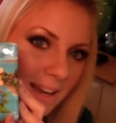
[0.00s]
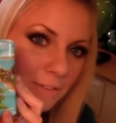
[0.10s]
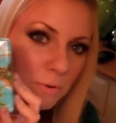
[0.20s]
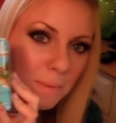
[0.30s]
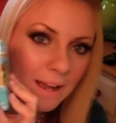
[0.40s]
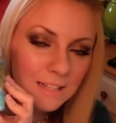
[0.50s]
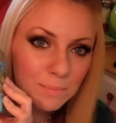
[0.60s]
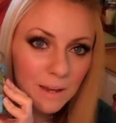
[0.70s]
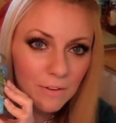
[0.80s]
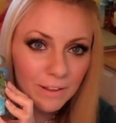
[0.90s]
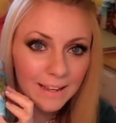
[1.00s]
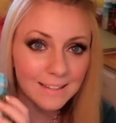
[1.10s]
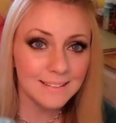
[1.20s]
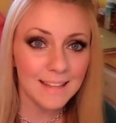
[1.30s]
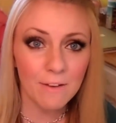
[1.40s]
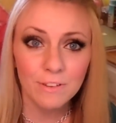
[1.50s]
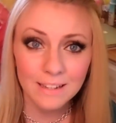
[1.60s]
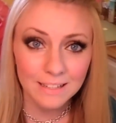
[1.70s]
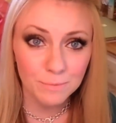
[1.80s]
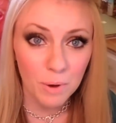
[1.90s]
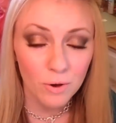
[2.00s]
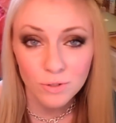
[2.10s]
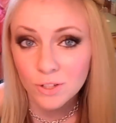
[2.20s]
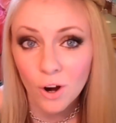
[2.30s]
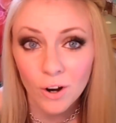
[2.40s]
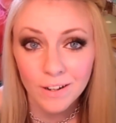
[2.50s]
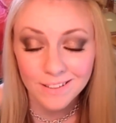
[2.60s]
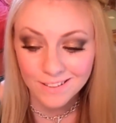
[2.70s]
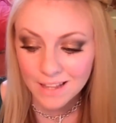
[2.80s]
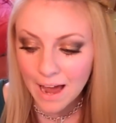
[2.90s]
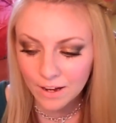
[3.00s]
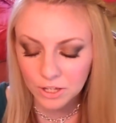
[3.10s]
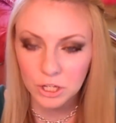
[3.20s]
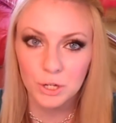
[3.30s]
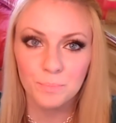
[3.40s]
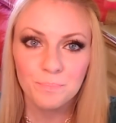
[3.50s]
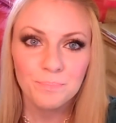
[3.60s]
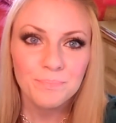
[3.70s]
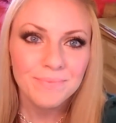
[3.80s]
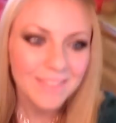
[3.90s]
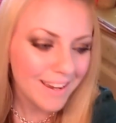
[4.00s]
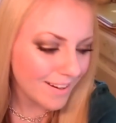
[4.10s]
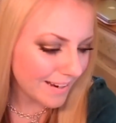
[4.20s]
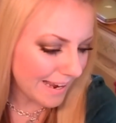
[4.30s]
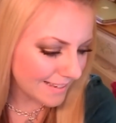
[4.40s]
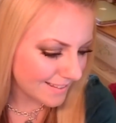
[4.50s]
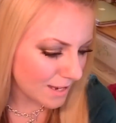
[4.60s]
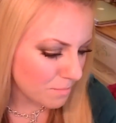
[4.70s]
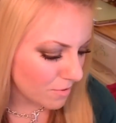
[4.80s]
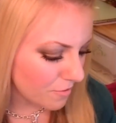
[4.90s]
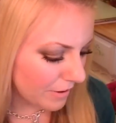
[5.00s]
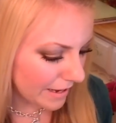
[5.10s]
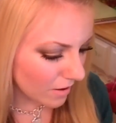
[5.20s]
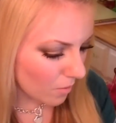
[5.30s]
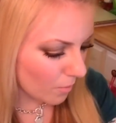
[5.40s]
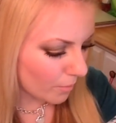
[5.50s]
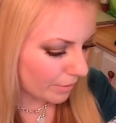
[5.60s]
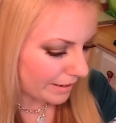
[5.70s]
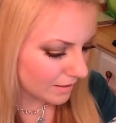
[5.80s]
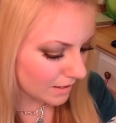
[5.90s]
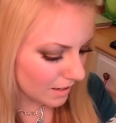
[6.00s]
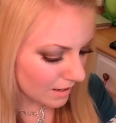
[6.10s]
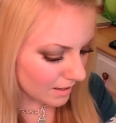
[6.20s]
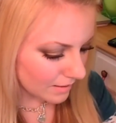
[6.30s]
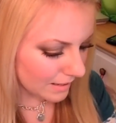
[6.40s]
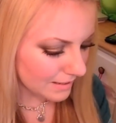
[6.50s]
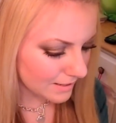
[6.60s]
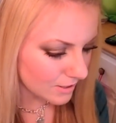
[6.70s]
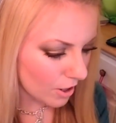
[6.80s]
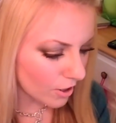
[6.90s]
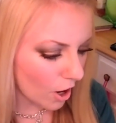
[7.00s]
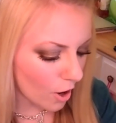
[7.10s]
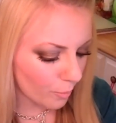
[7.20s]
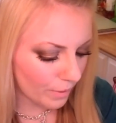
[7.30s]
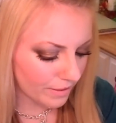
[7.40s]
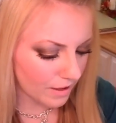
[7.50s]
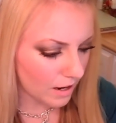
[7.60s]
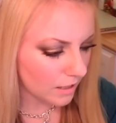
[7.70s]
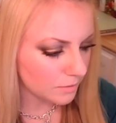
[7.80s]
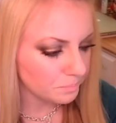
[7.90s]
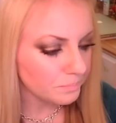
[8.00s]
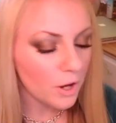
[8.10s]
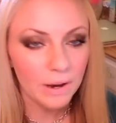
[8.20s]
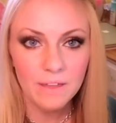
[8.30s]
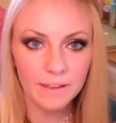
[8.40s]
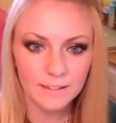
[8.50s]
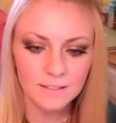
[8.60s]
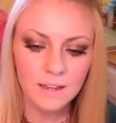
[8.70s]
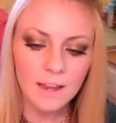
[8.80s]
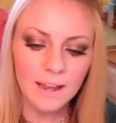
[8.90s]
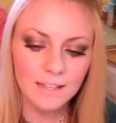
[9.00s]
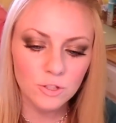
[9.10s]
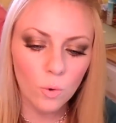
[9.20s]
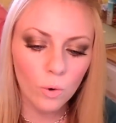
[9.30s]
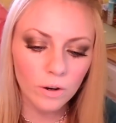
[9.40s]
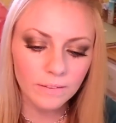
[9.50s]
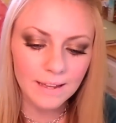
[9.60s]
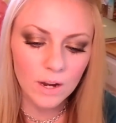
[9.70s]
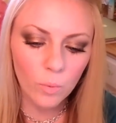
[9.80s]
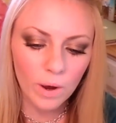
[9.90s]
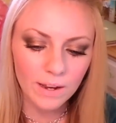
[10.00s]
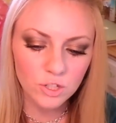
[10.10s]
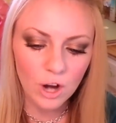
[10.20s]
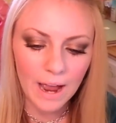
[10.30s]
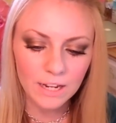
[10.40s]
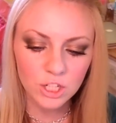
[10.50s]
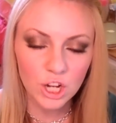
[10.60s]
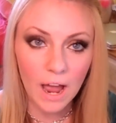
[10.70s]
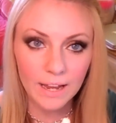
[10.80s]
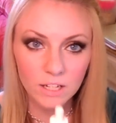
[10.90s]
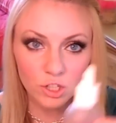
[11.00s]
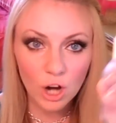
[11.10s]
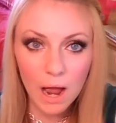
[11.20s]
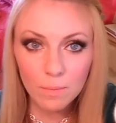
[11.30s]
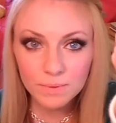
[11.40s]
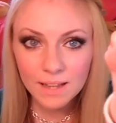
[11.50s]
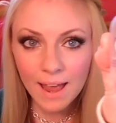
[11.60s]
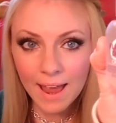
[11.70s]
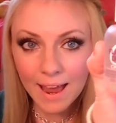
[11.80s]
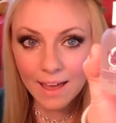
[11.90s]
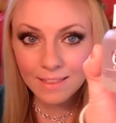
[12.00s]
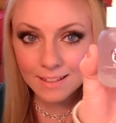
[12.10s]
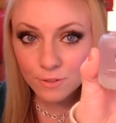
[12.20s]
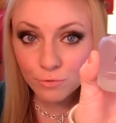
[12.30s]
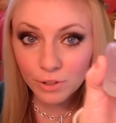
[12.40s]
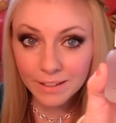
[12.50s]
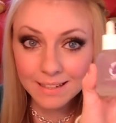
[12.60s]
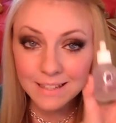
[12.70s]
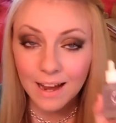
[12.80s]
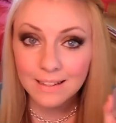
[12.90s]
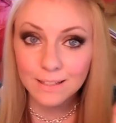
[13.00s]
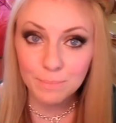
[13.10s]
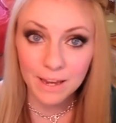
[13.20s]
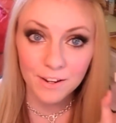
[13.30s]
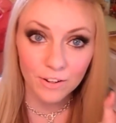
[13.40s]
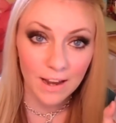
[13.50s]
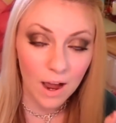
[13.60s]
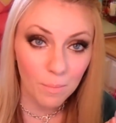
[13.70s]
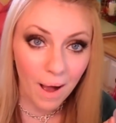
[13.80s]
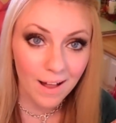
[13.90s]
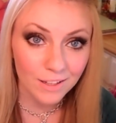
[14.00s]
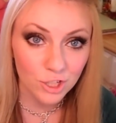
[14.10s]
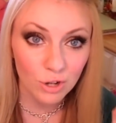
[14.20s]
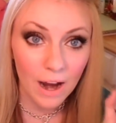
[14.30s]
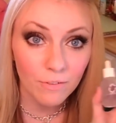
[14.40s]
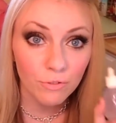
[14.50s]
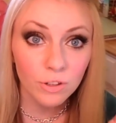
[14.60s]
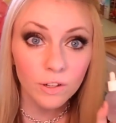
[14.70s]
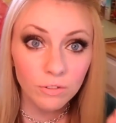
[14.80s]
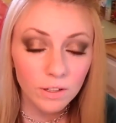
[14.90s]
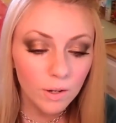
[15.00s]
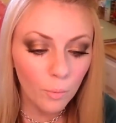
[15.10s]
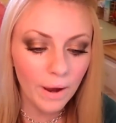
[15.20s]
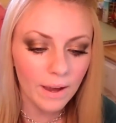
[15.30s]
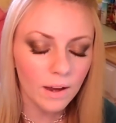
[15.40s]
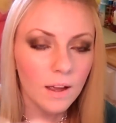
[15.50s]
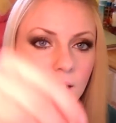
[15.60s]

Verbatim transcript: It reminds me of like a 70s postcard. It's that cute. Okay, so moving on, let's start off with, this. It's Orly Quick Dry Shine Drops, and this really does make your nail polish dry really, really quick.